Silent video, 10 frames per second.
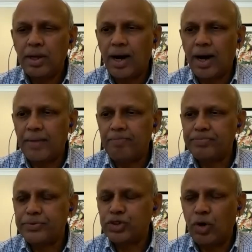Uh,
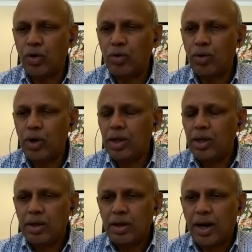so,
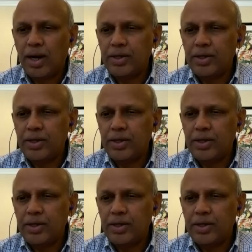uh,